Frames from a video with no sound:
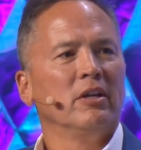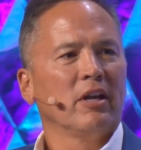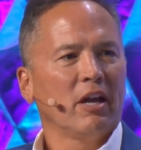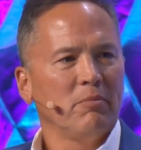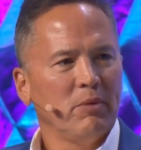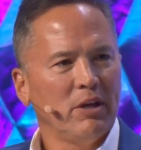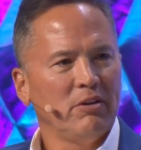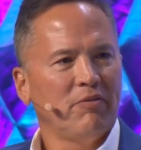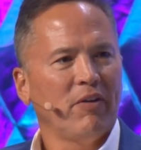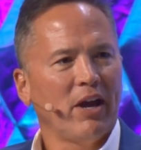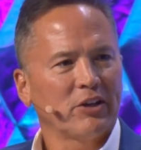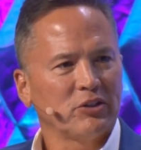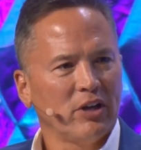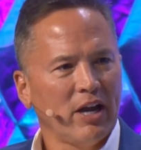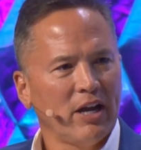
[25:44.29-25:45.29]

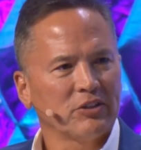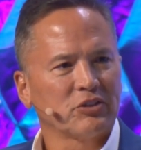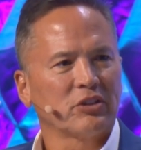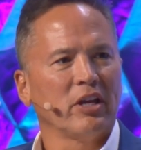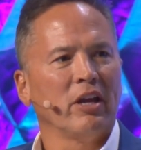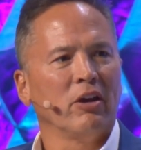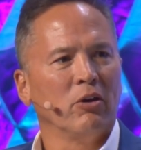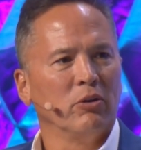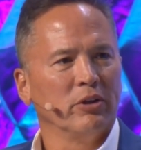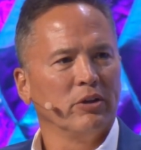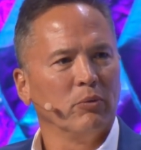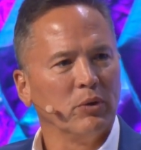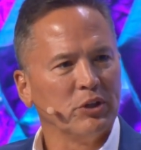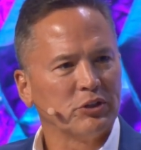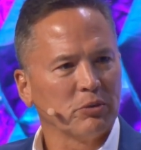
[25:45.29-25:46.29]
at scale
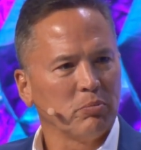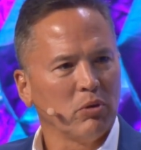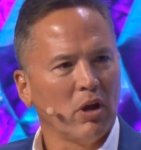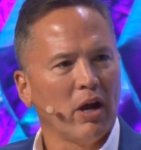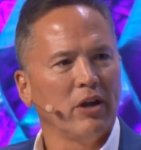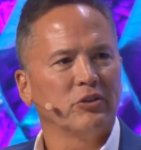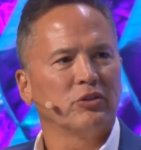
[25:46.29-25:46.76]
and resupply.